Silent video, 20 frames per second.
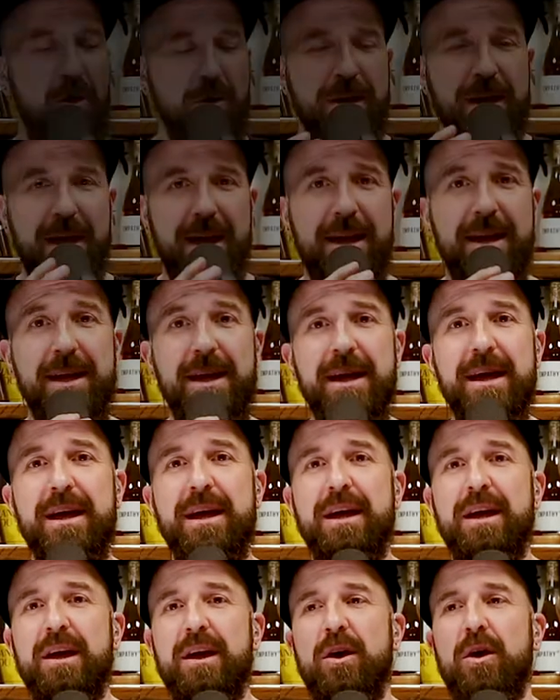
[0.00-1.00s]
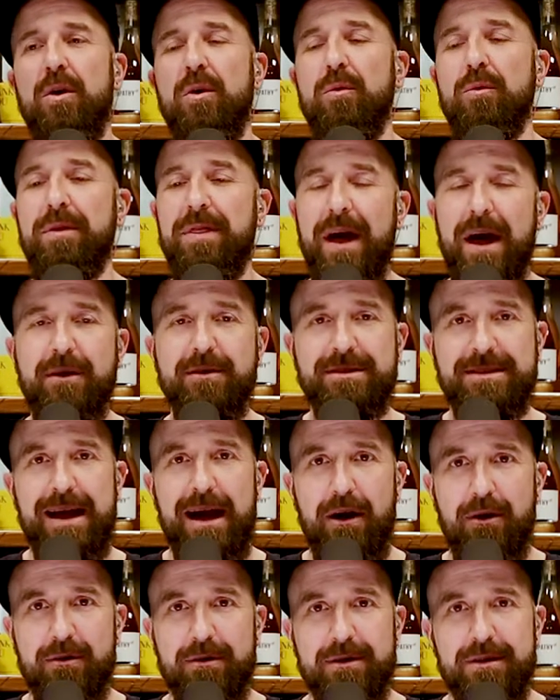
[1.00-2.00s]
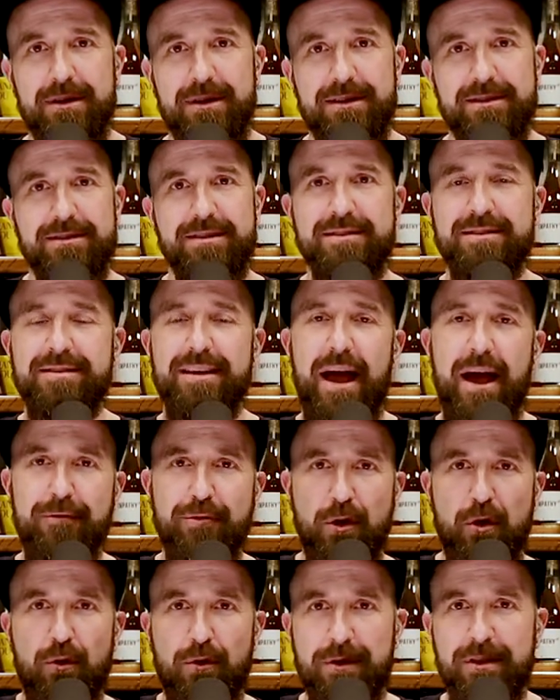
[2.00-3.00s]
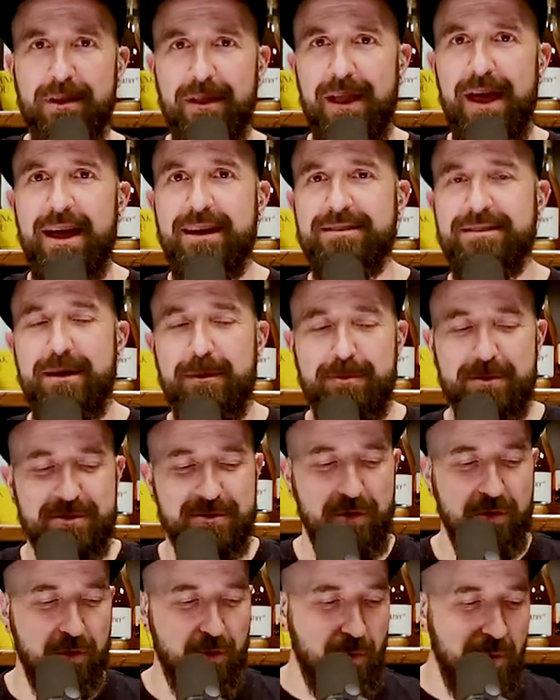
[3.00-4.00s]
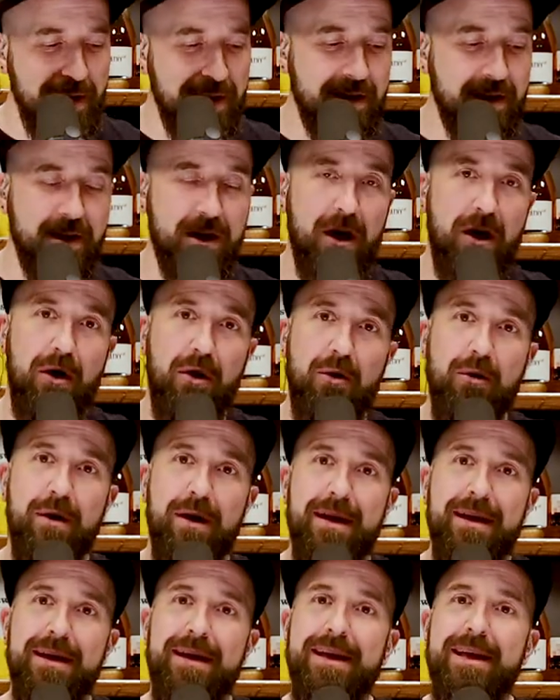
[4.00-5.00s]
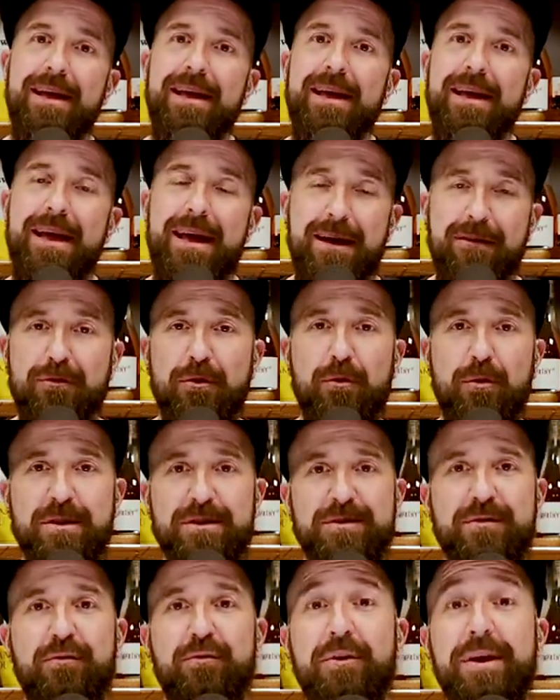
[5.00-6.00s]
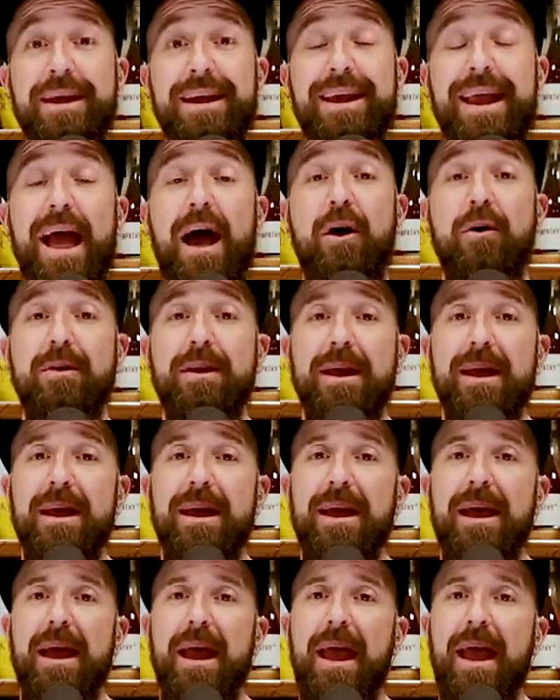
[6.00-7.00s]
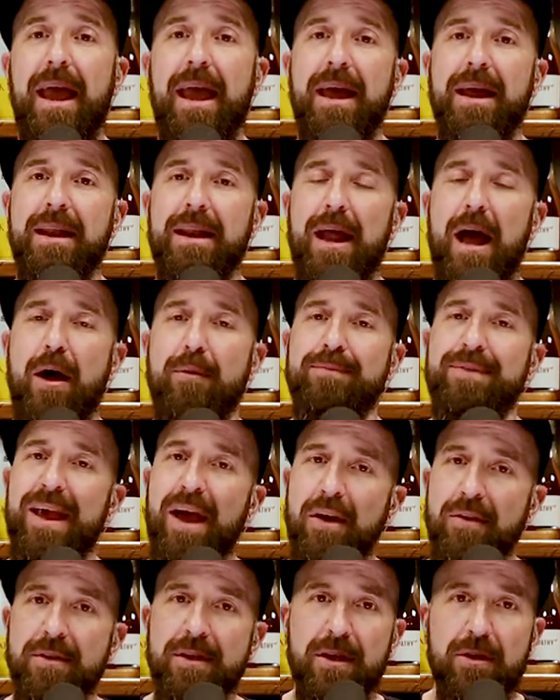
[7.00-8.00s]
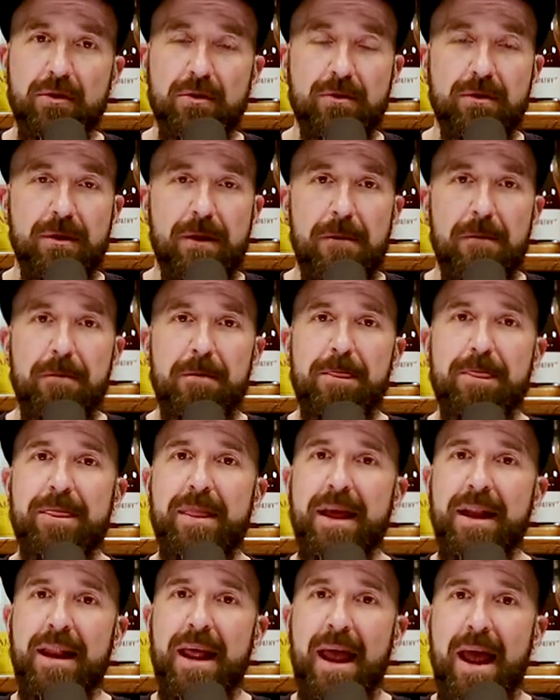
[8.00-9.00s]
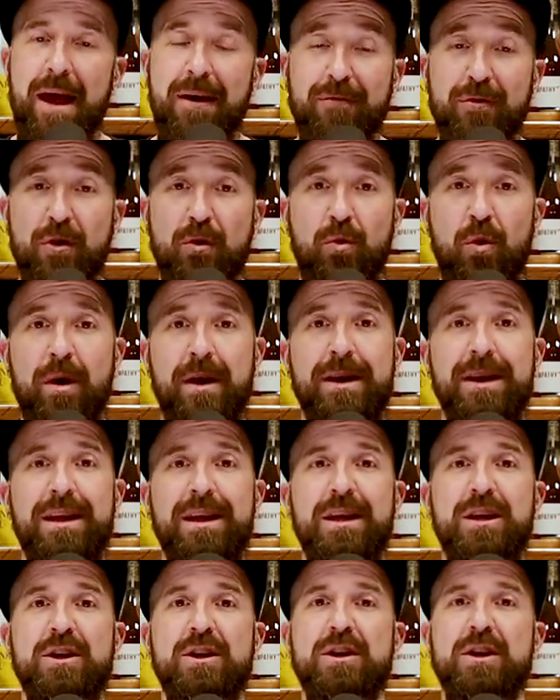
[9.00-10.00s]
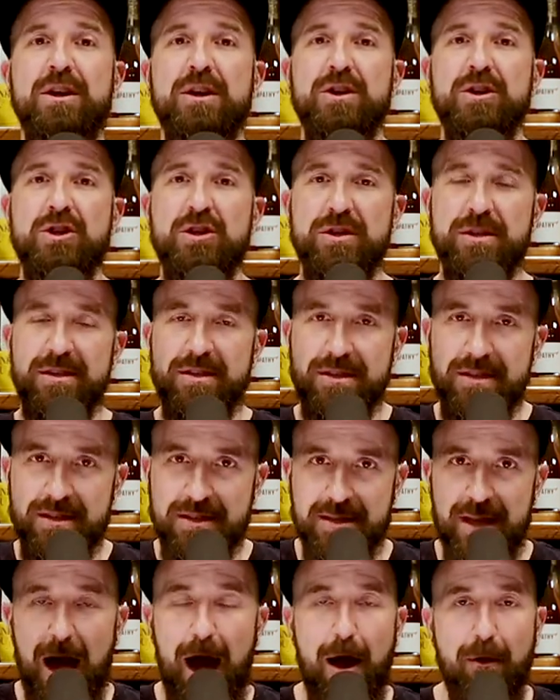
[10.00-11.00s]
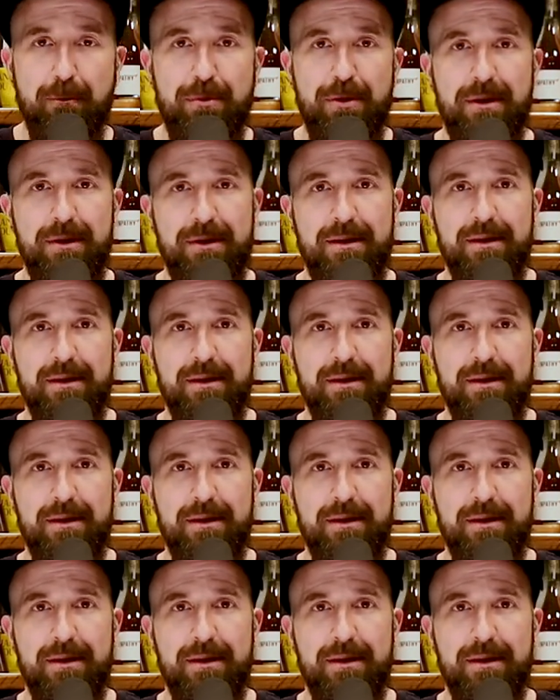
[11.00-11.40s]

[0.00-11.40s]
Okay, without a doubt, since I recorded the last episode a week ago, everyone's freaking out, and I'm telling you that everyone should stop.